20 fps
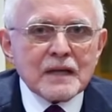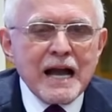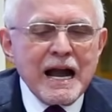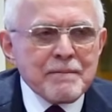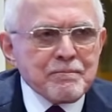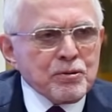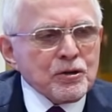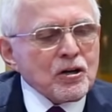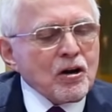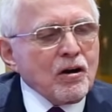
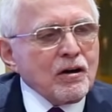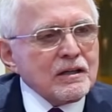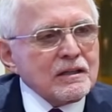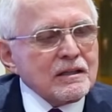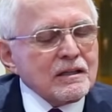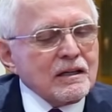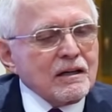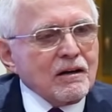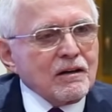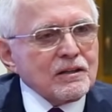I put
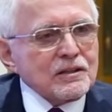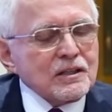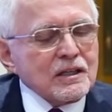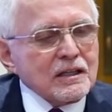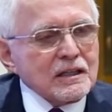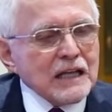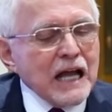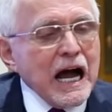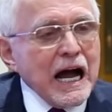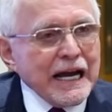on on
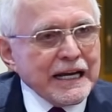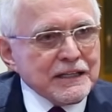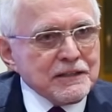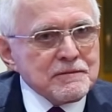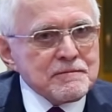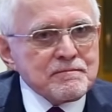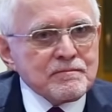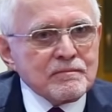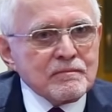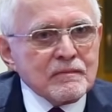the
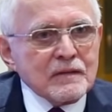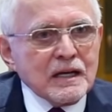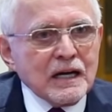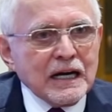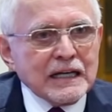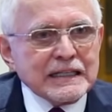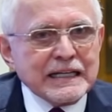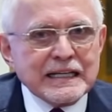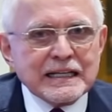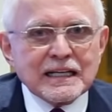line
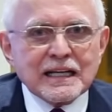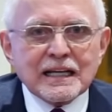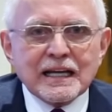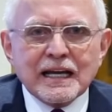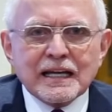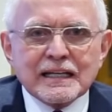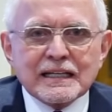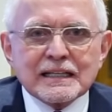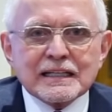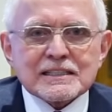an
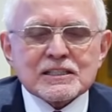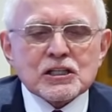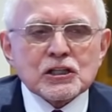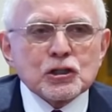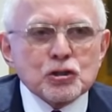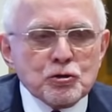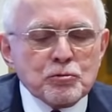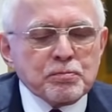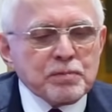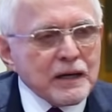endless
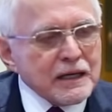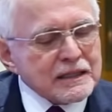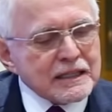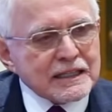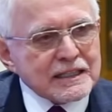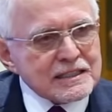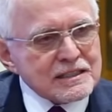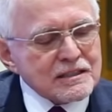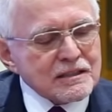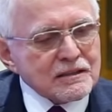loop, I
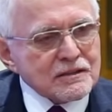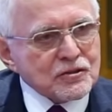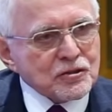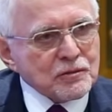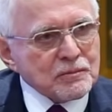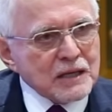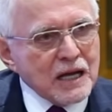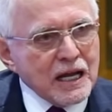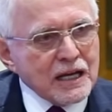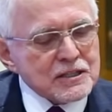think is the
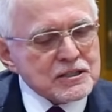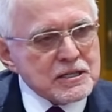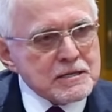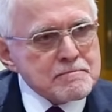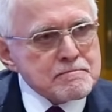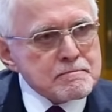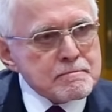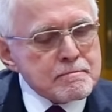terminology,